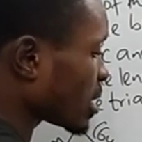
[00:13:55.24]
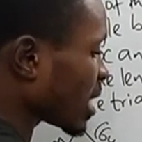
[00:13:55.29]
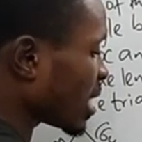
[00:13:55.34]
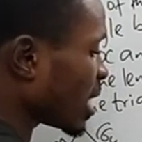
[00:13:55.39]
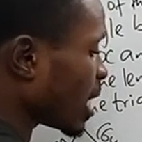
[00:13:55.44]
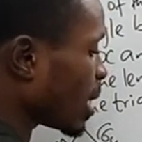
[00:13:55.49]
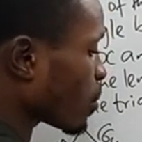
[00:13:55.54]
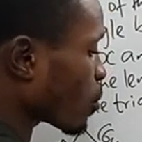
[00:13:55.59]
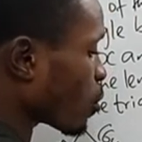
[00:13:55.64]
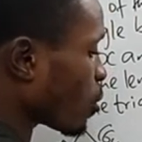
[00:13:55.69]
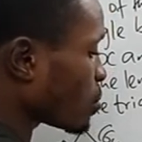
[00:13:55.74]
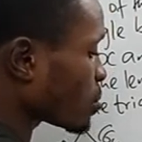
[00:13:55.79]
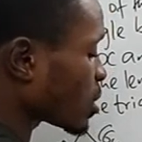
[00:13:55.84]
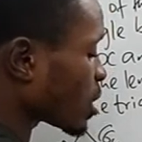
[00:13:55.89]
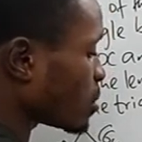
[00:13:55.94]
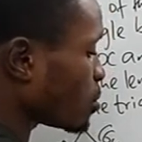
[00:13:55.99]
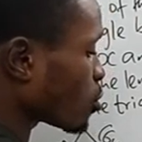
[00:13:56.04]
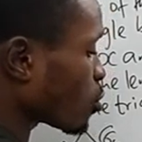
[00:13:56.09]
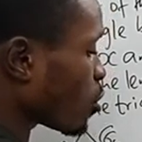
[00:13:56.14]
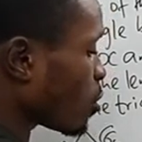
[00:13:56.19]
10m
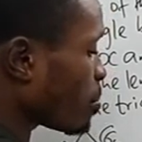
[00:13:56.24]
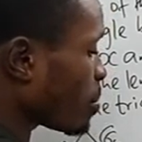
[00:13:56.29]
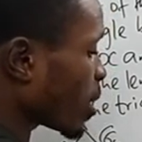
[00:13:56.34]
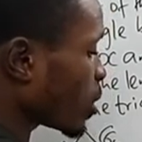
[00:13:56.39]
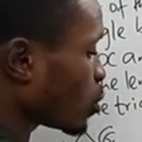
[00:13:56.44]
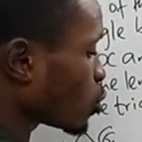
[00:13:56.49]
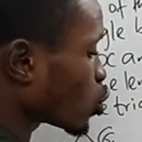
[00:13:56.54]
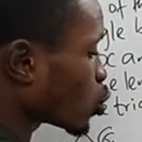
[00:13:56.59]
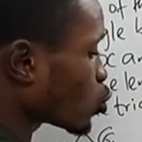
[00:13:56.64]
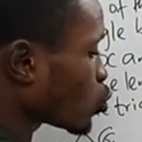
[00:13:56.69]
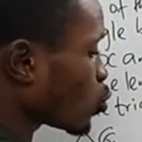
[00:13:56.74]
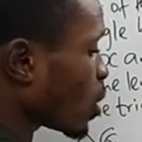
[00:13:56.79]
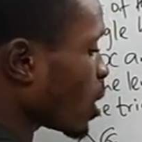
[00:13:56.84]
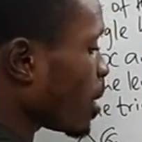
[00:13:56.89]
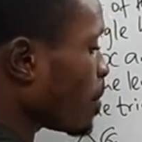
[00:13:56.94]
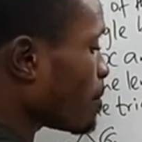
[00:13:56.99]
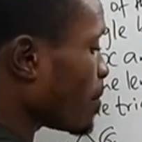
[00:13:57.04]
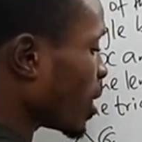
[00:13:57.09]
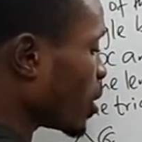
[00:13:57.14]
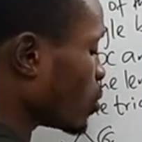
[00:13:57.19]
comes to become minus
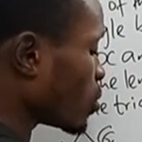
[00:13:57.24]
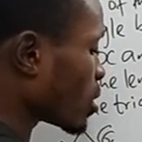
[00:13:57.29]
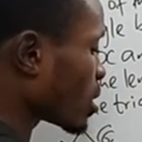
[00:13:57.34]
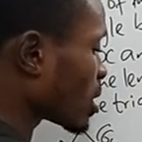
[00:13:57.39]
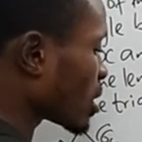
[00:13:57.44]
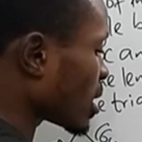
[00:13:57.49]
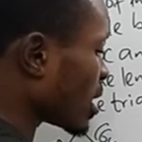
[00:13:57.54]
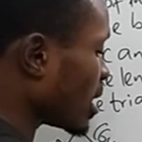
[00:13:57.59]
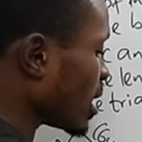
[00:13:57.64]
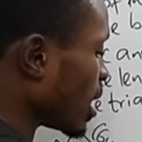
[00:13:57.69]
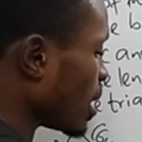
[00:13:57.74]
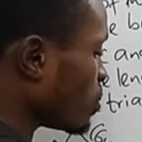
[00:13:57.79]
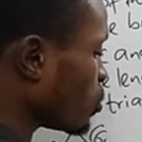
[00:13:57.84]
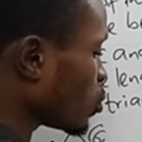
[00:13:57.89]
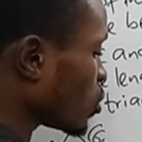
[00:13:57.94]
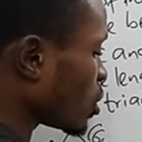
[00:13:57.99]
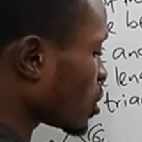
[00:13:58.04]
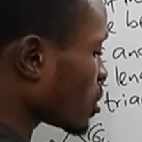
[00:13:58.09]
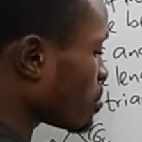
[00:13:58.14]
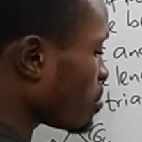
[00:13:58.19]
2m minus 10m,
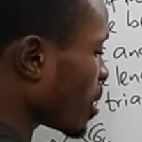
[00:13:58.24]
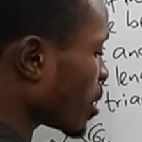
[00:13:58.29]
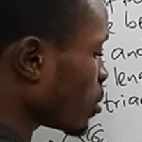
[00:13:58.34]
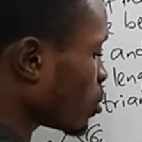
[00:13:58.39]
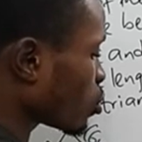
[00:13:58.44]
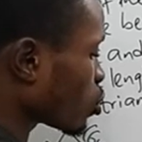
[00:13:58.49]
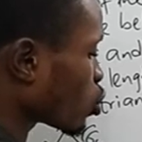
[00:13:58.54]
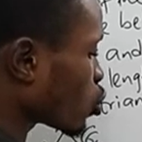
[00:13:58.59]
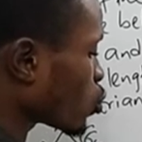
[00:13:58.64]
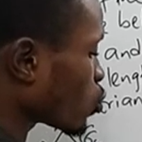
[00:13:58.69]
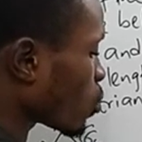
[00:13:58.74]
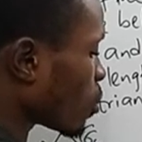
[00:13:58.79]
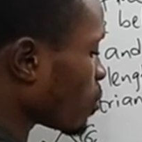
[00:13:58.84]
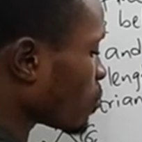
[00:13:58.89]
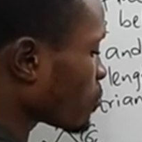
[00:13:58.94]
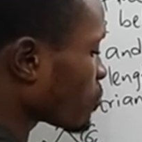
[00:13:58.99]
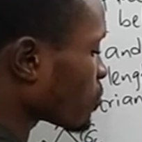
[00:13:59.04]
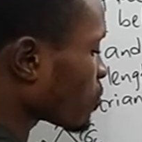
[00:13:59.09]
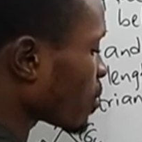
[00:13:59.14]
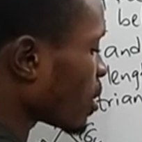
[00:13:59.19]
which is minus
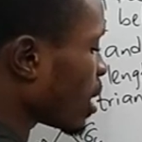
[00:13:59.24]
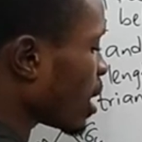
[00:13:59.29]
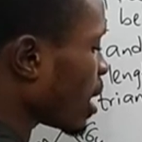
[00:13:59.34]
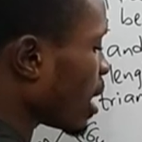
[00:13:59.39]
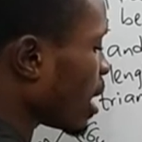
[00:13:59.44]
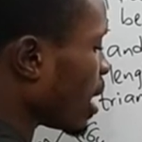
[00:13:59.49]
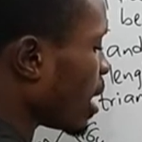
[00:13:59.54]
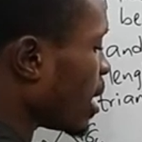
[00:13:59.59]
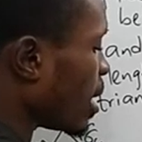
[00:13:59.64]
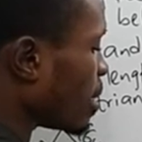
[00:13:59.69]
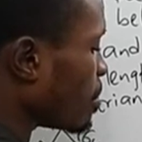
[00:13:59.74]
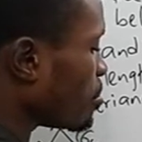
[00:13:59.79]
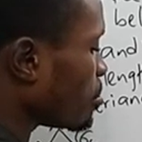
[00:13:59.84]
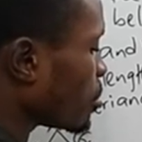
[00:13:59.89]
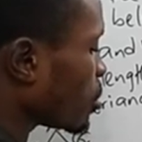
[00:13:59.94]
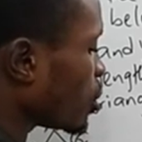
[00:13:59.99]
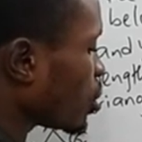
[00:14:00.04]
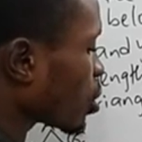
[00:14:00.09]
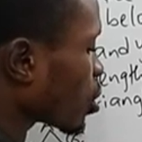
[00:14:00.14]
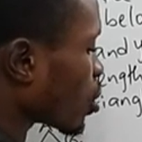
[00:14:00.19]

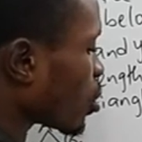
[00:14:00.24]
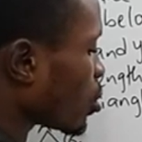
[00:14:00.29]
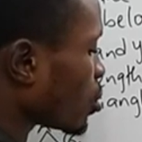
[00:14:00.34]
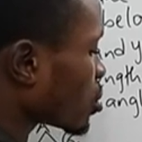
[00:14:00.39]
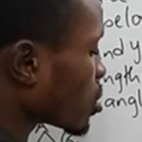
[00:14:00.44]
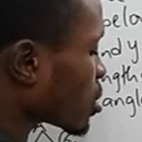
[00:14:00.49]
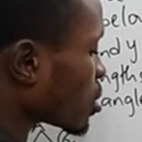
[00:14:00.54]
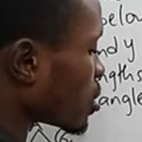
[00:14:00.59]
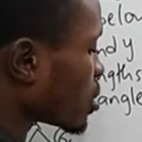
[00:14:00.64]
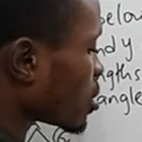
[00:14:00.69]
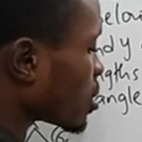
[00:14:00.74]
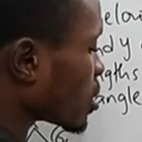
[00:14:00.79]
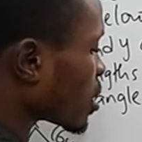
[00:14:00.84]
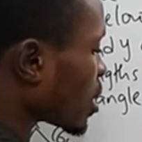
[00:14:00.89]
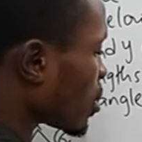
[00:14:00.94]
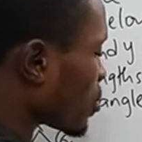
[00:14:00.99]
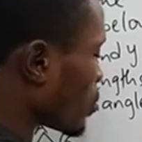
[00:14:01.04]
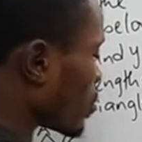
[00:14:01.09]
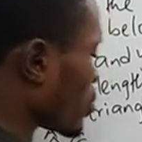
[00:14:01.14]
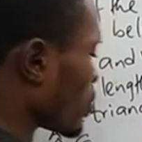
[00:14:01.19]
12m equals
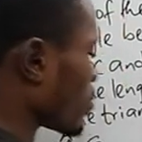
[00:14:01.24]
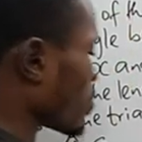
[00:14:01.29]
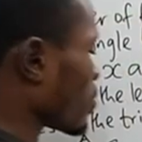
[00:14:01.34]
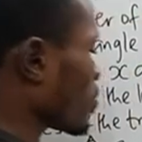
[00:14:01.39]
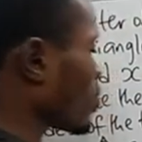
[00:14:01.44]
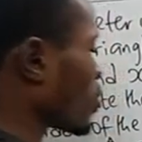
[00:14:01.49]
0.